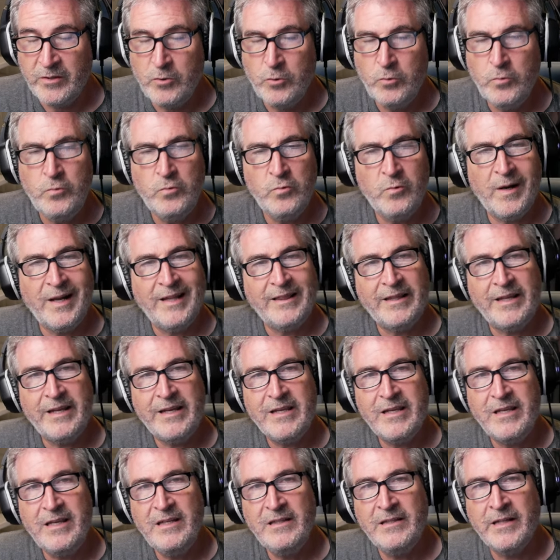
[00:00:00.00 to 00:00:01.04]
ooh, I like
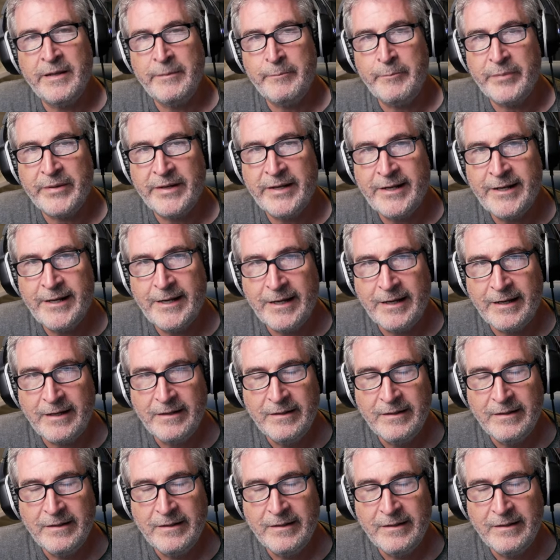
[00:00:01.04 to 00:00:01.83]
key lime pie.